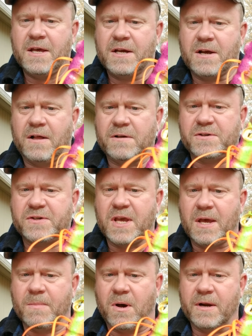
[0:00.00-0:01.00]
color
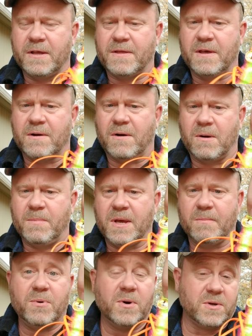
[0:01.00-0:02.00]
scheme on it that are
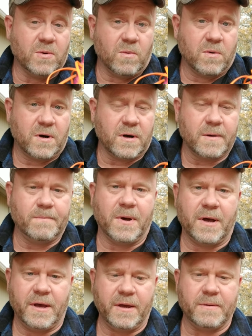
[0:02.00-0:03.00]
being put to work
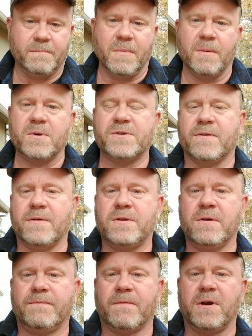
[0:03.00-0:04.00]
by members of the
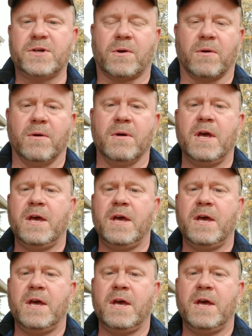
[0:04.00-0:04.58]
Too Fresh crew,